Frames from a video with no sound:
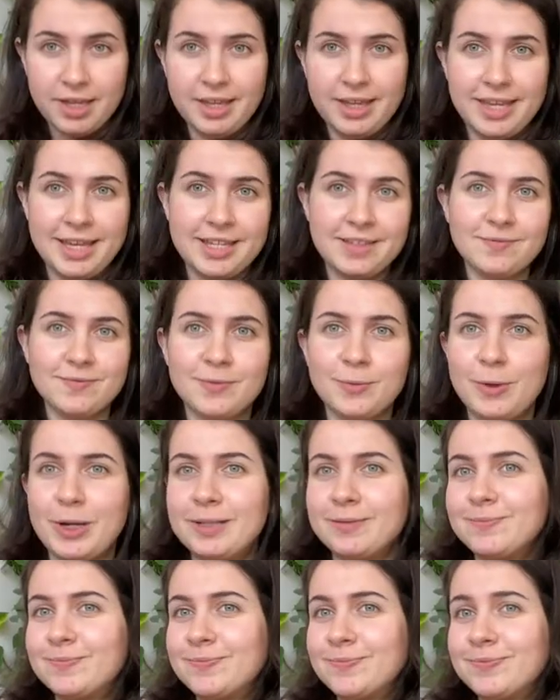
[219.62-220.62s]
And
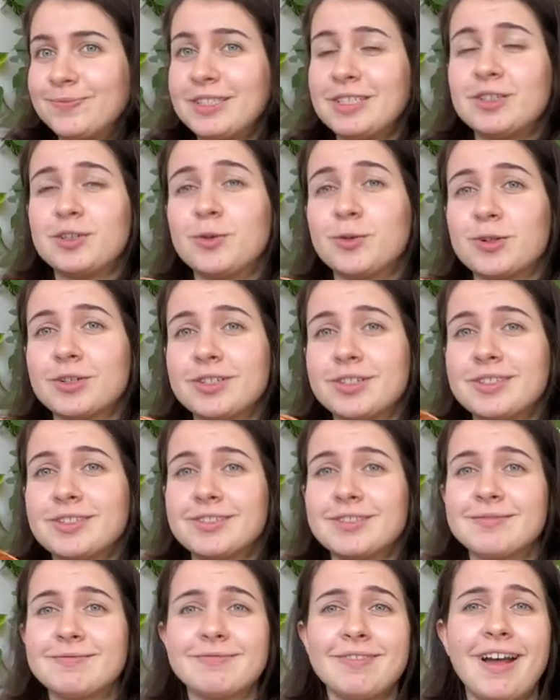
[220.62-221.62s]
well, this is gorgeous.
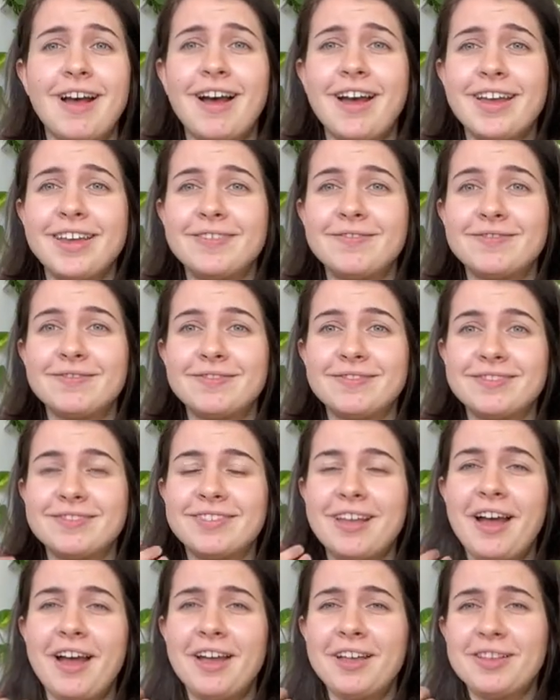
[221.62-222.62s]
I
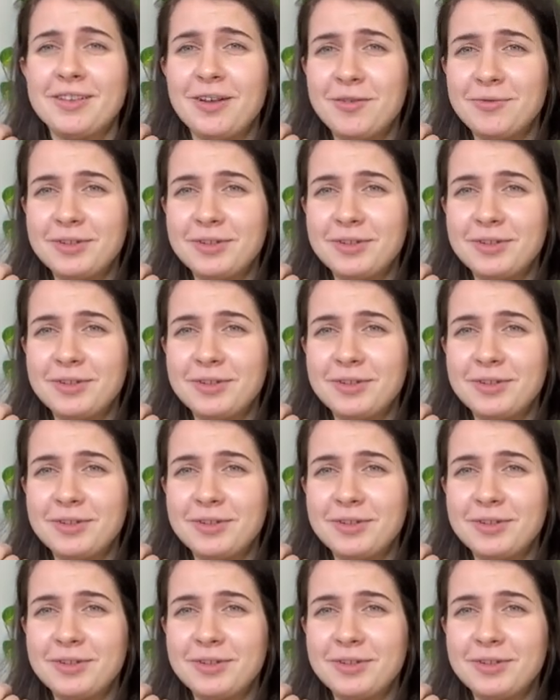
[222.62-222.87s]
love